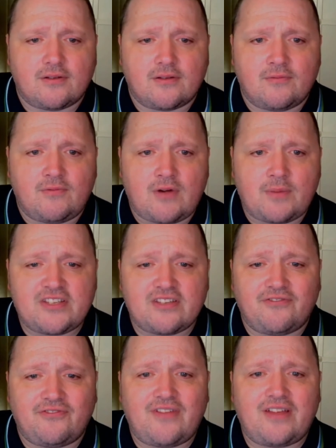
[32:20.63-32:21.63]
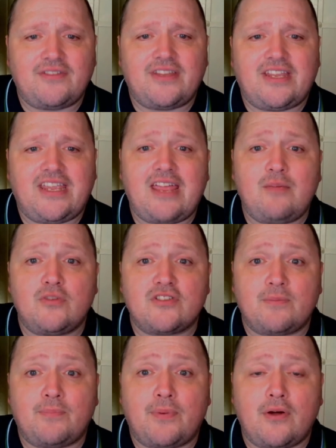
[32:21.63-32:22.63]
Robinson felt the game was
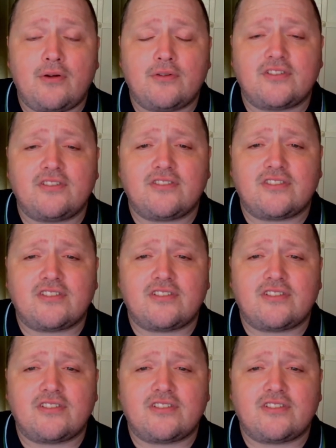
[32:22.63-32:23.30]
important